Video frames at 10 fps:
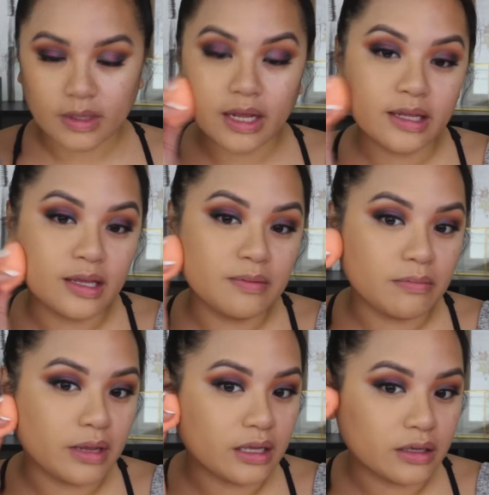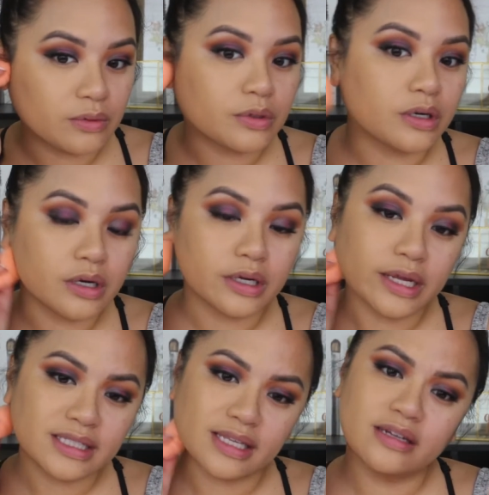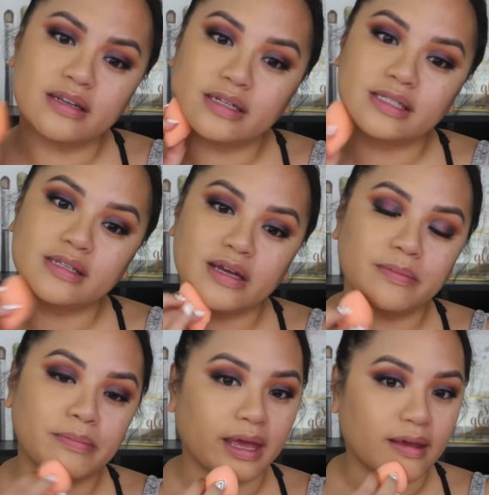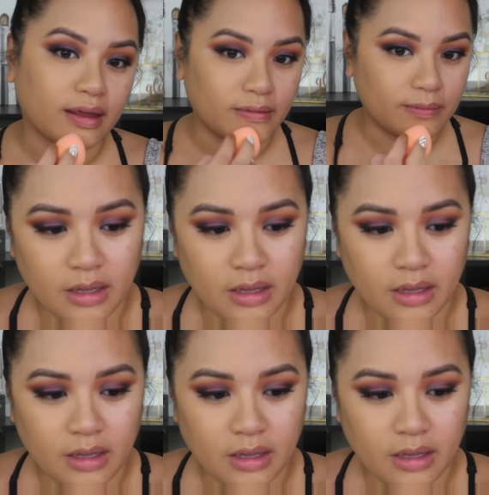I can make it work. It's um, it's not bad.